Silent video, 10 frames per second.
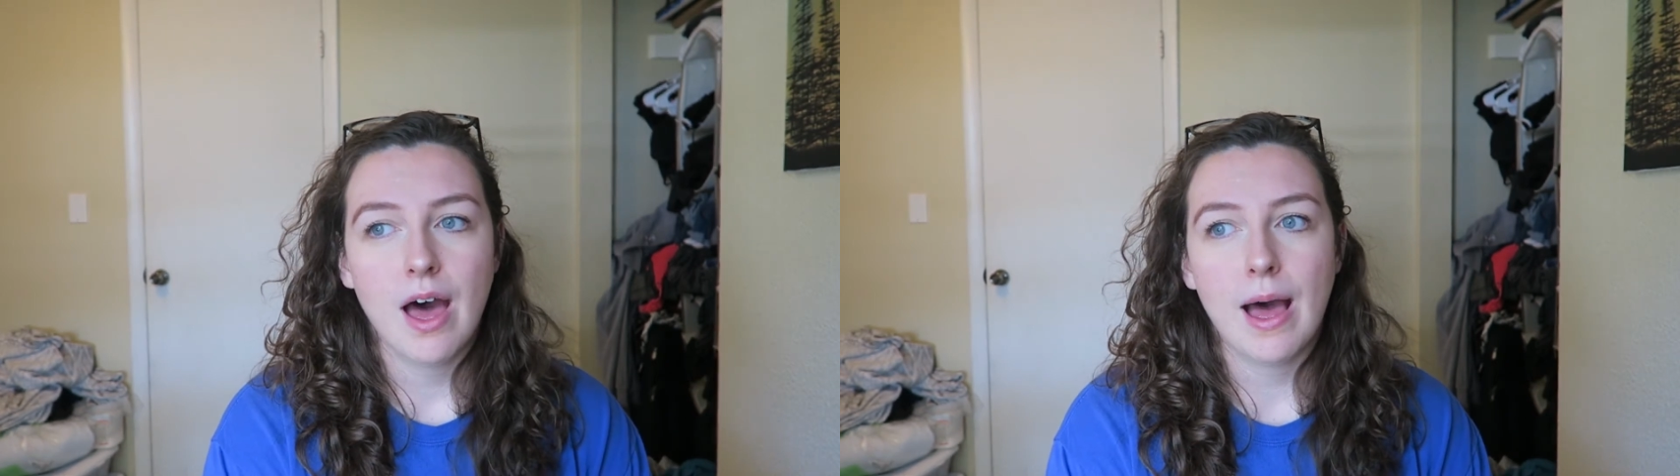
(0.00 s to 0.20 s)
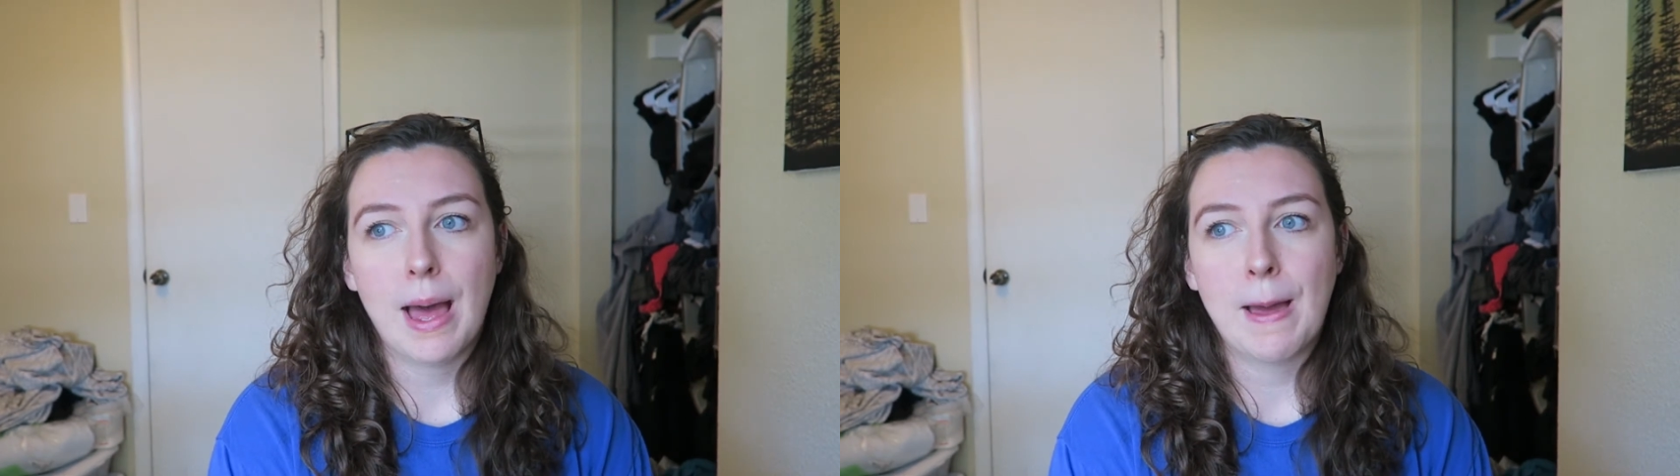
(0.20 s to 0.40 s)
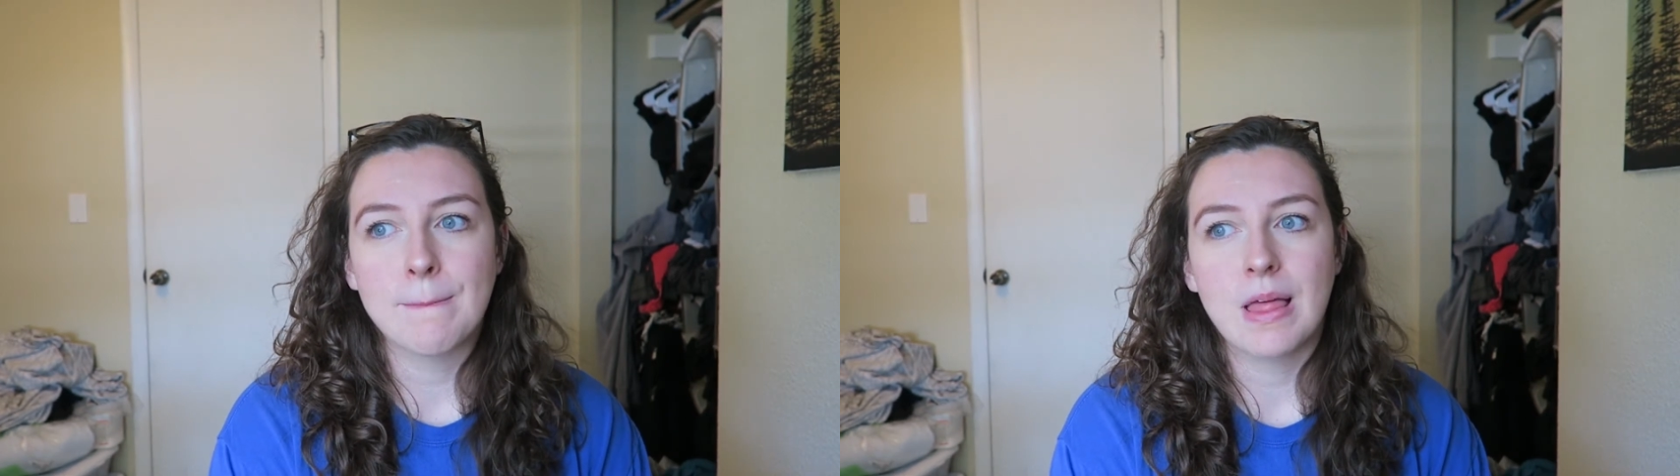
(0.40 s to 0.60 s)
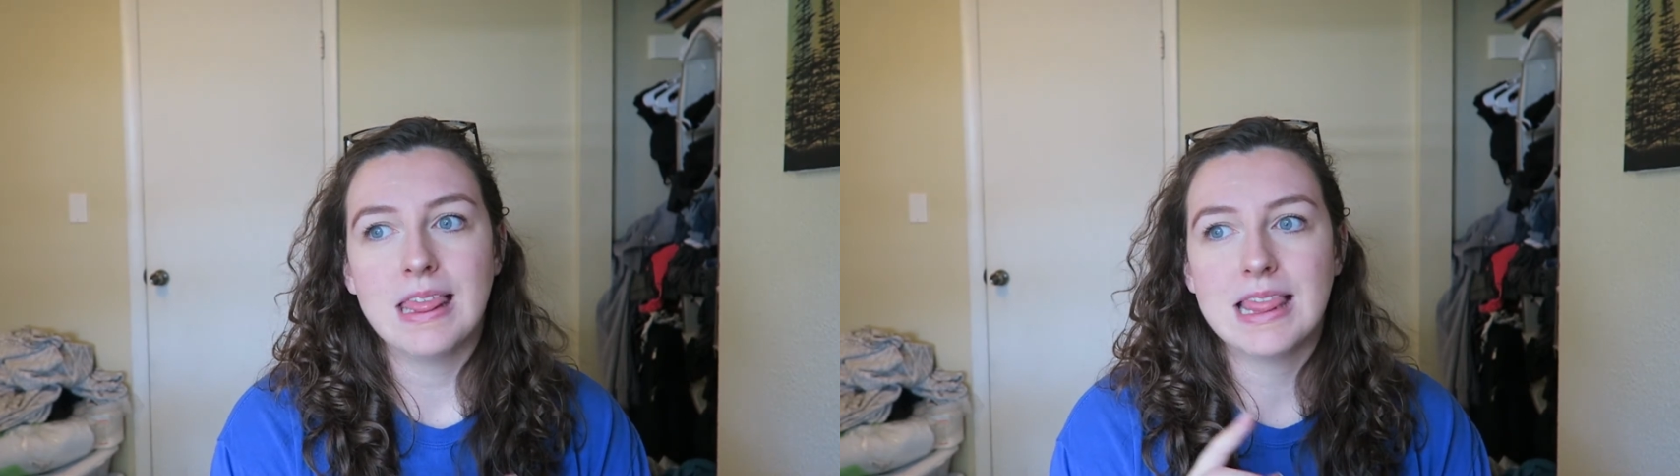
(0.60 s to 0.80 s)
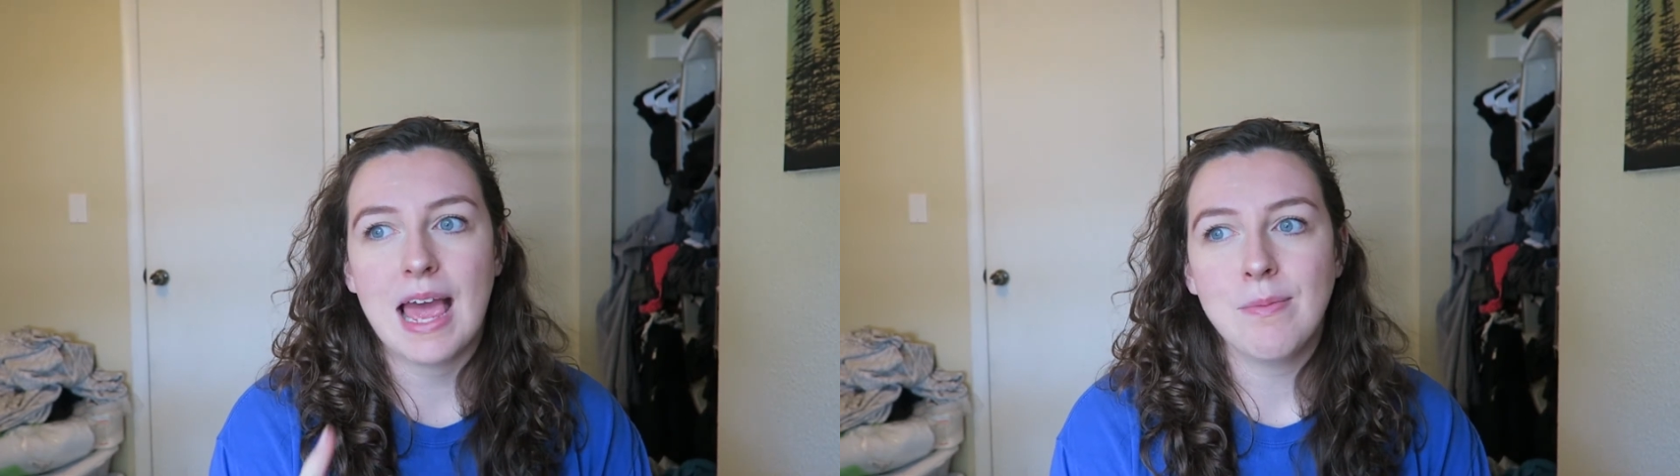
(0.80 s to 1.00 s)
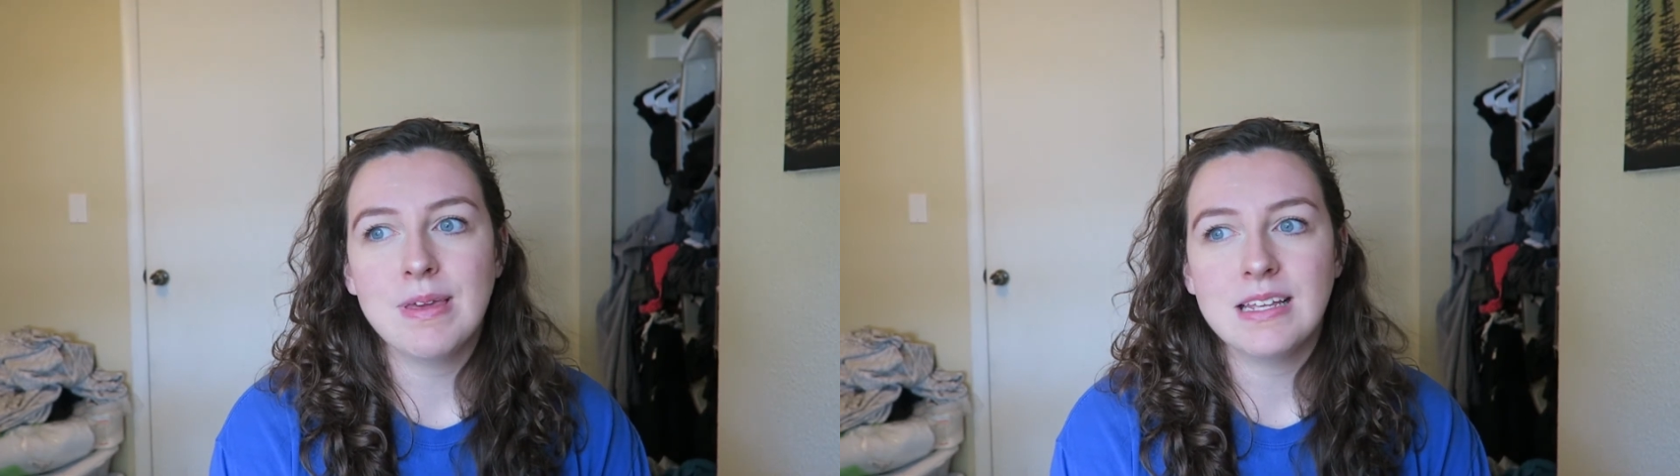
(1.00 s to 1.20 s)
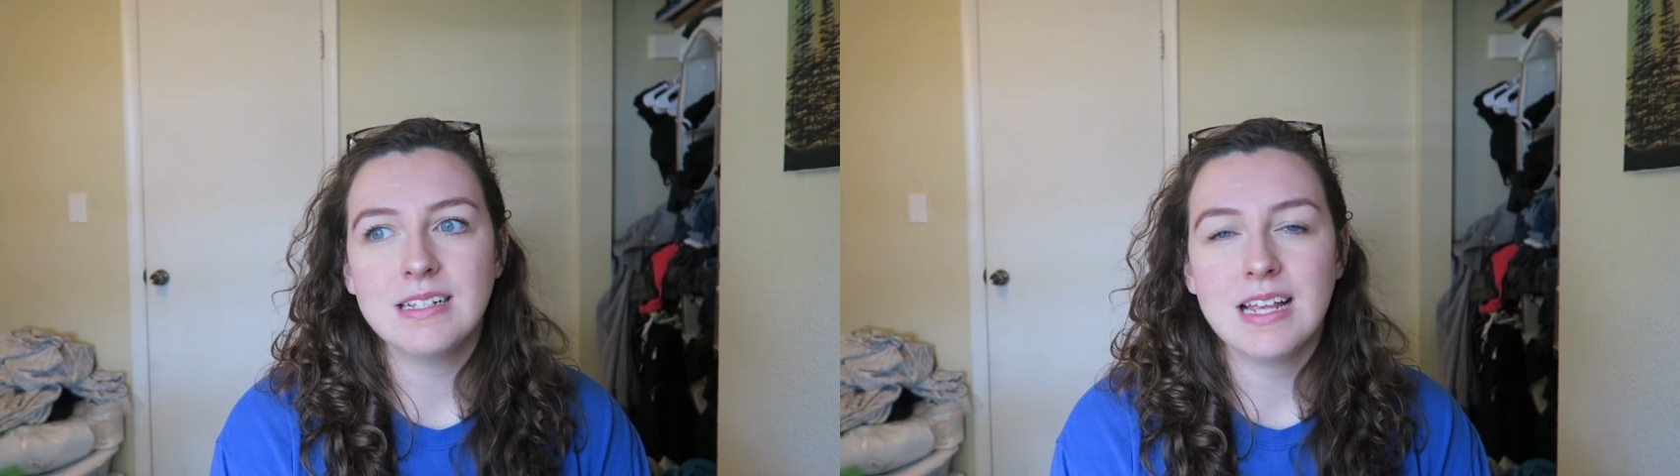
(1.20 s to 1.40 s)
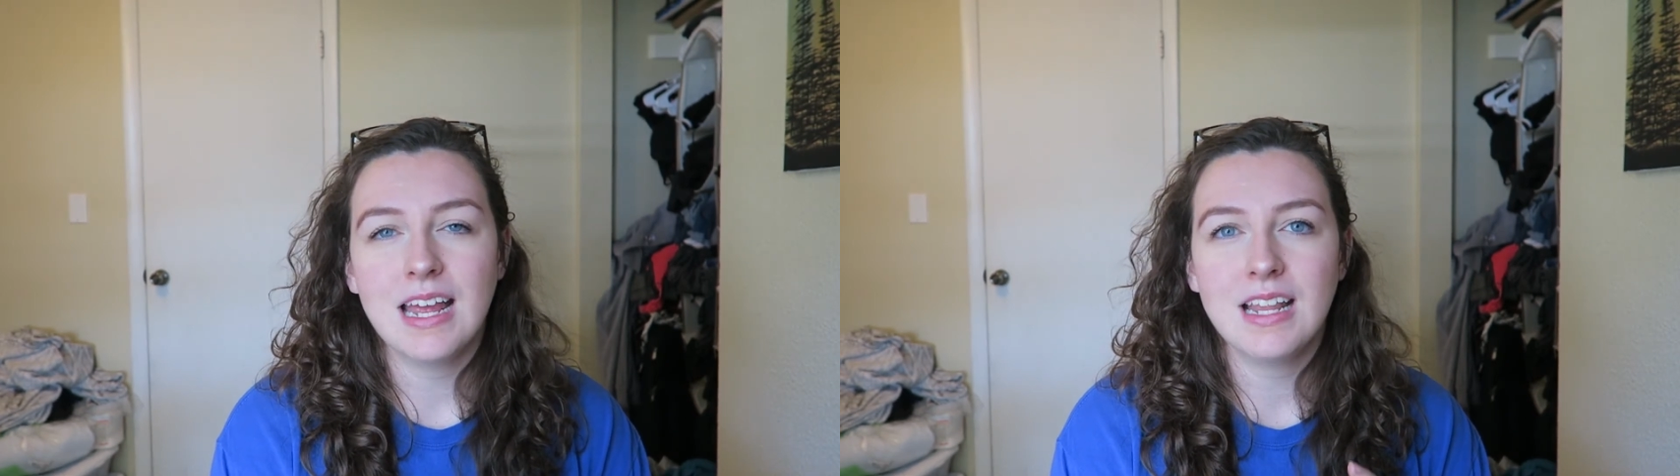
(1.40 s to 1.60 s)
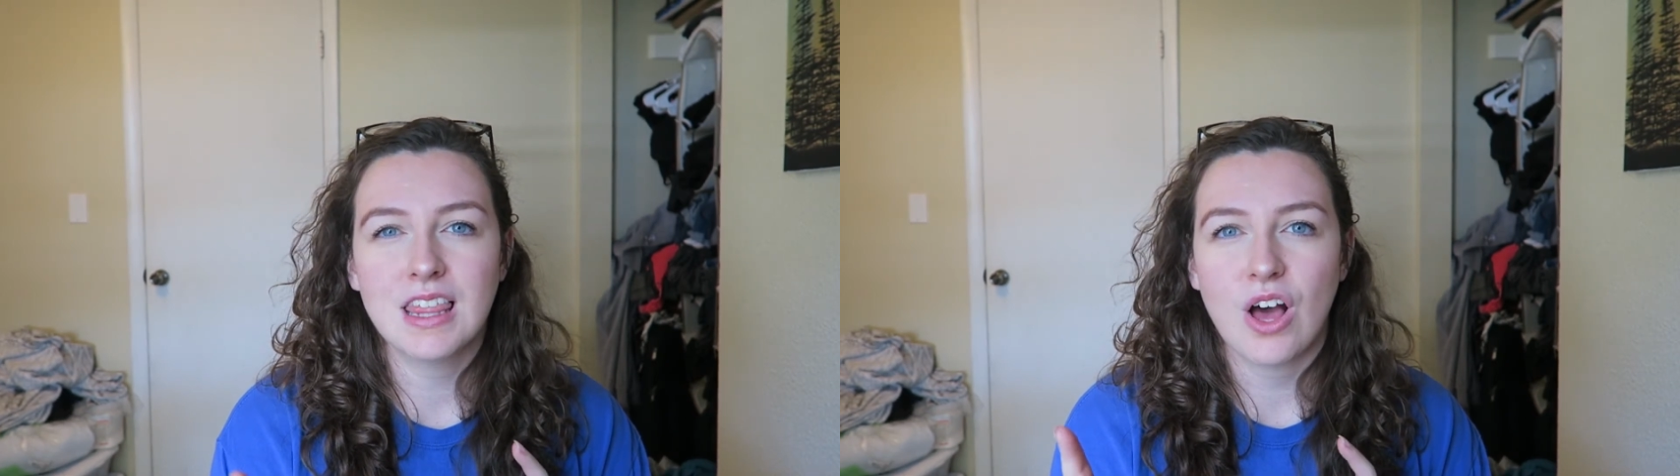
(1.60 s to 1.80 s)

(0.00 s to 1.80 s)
Um, that being said,